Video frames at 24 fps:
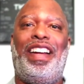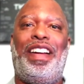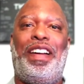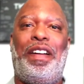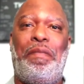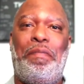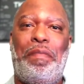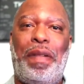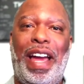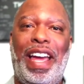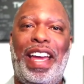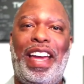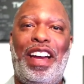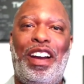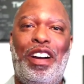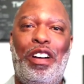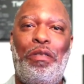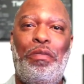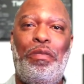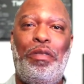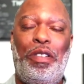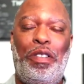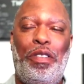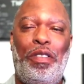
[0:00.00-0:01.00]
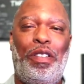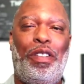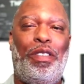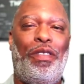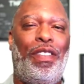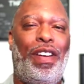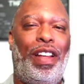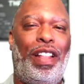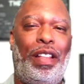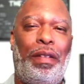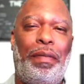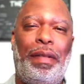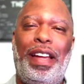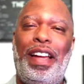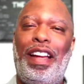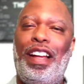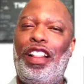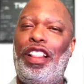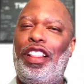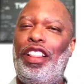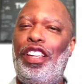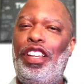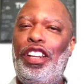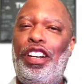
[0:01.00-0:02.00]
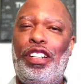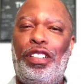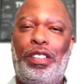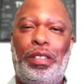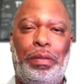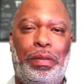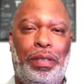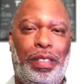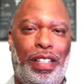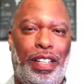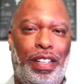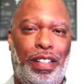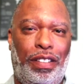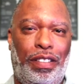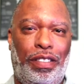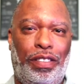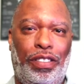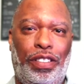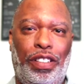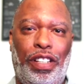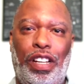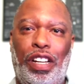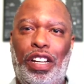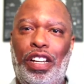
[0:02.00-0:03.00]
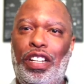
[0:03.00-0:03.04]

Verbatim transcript: By helping you develop leadership skills,